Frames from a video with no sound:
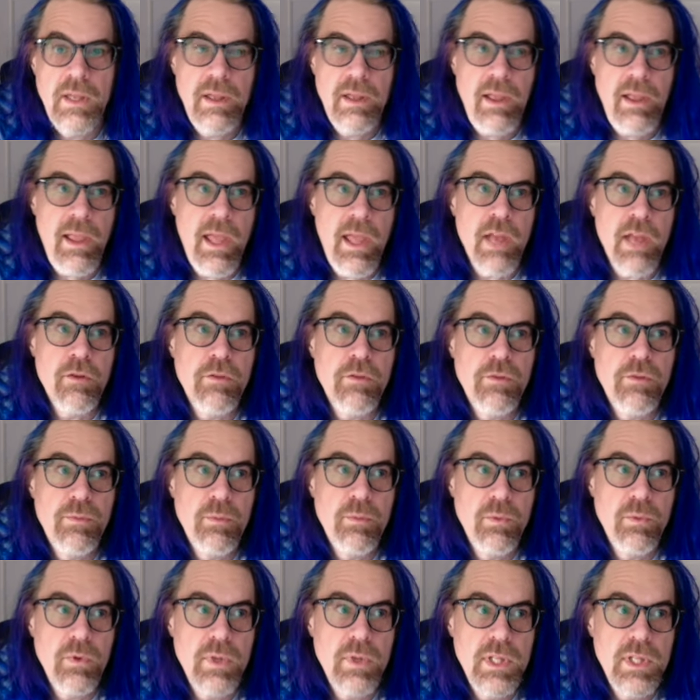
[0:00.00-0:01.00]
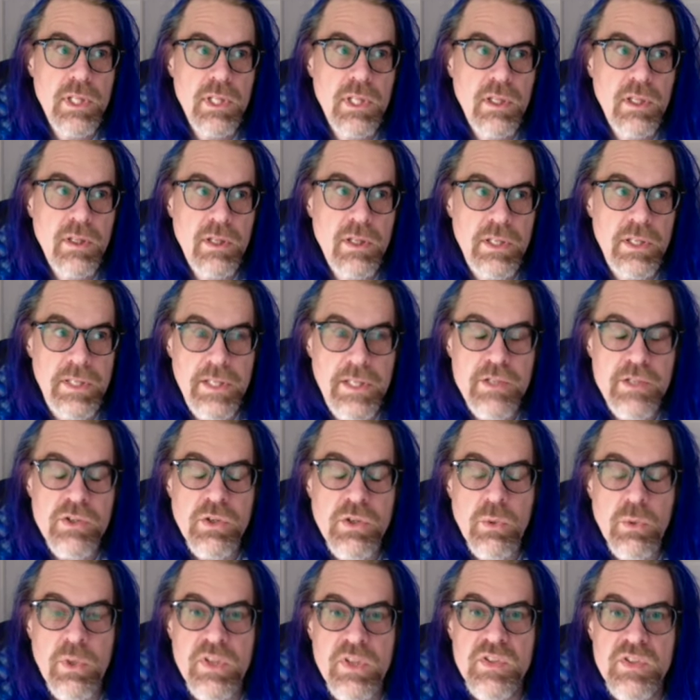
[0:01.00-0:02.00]
And in ancient
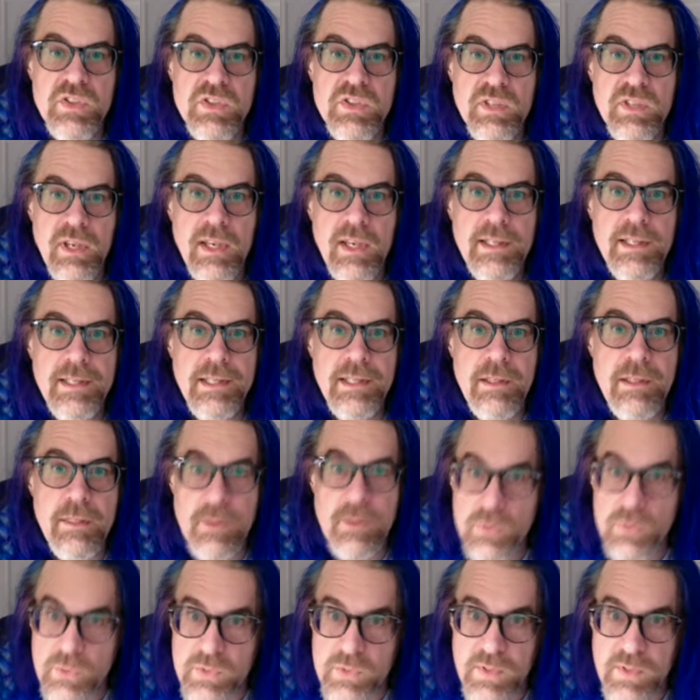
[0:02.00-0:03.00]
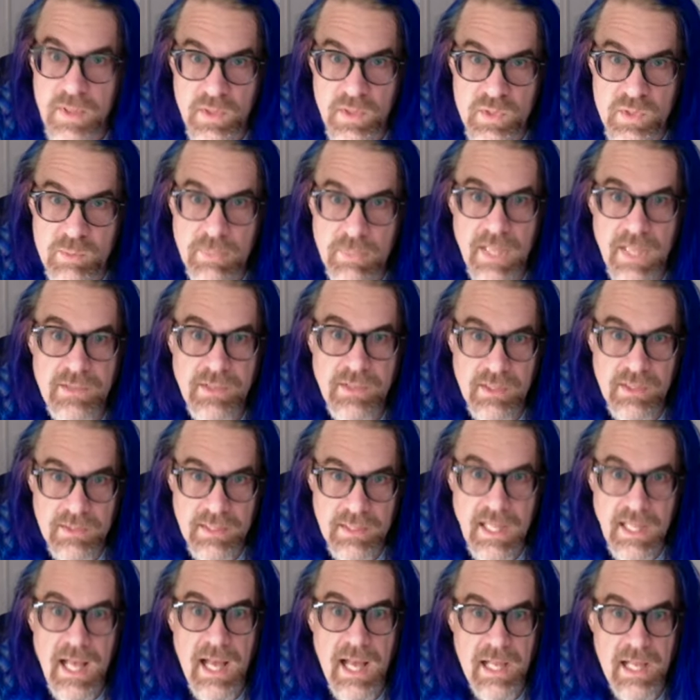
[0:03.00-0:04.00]
Greek society, those things meant a
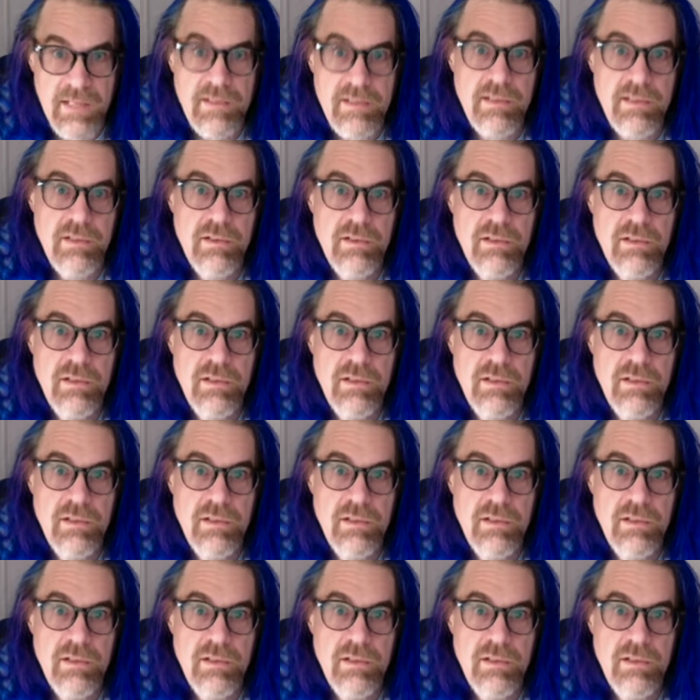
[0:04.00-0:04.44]
lot.